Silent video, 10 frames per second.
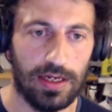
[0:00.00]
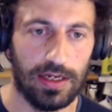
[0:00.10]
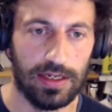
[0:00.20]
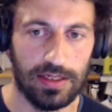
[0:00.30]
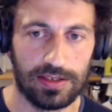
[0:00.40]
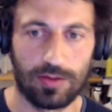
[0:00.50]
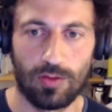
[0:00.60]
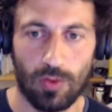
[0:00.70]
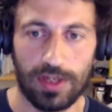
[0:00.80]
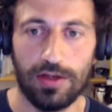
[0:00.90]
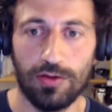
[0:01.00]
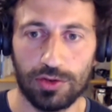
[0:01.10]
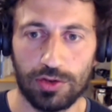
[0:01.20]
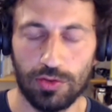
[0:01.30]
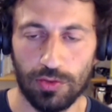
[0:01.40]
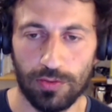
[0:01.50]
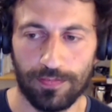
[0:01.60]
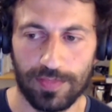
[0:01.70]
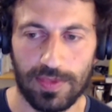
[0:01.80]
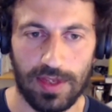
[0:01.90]
is quite used to
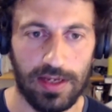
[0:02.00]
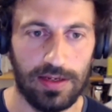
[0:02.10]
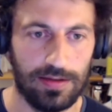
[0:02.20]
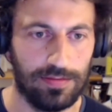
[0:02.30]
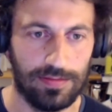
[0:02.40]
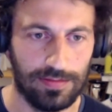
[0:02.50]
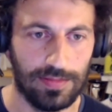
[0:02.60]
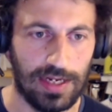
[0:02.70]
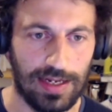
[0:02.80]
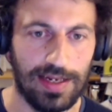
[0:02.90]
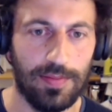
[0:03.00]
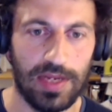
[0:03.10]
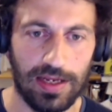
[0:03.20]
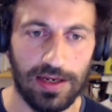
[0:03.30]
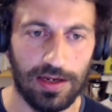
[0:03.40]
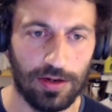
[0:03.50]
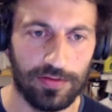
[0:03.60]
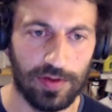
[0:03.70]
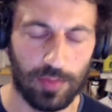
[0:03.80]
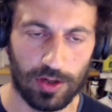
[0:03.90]
take at the beginning
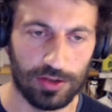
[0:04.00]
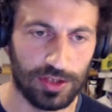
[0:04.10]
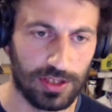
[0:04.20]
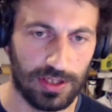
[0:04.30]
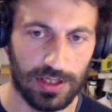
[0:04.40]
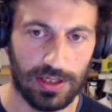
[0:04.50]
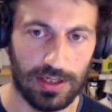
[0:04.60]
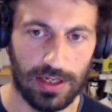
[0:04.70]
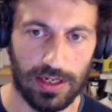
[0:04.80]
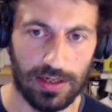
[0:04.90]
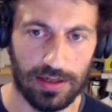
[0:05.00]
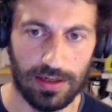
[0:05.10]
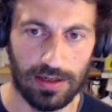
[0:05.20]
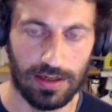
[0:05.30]
of the project and